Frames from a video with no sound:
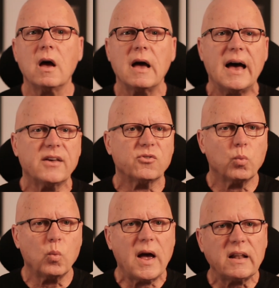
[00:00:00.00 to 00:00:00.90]
as
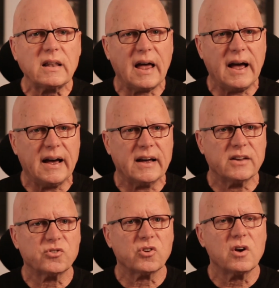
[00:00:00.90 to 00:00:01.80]
well
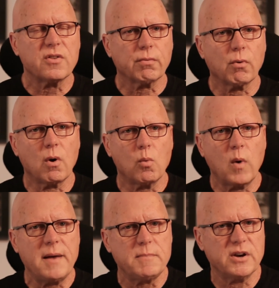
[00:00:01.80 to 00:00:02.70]
as through a
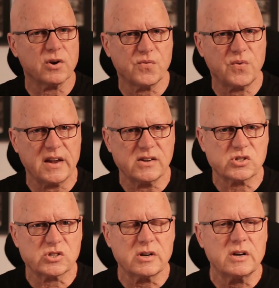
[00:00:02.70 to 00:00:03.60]
web
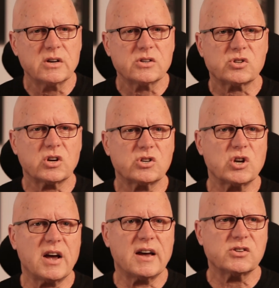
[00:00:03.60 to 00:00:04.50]
interface, such
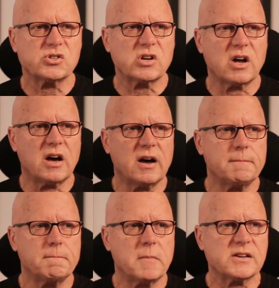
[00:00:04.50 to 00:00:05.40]
as
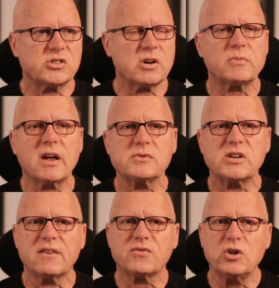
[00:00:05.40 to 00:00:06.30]
um, I sometimes
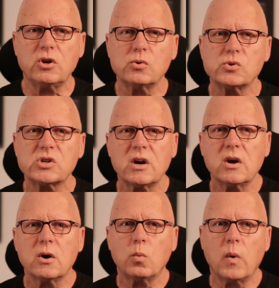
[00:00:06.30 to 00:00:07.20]
have to use
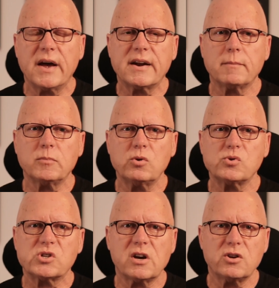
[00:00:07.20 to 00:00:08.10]
when I'm
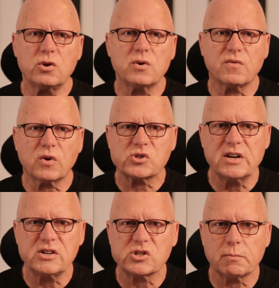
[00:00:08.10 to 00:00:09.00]
using a
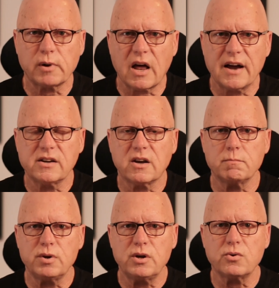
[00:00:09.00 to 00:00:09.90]
university supplied
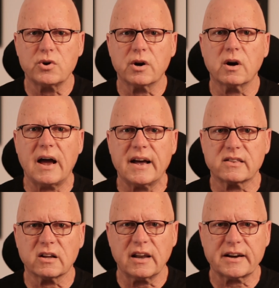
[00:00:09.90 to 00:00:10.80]
computer at
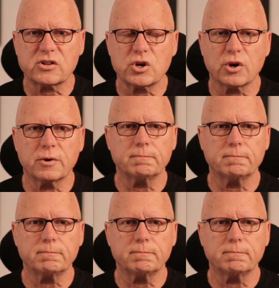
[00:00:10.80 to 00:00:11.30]
the lectern.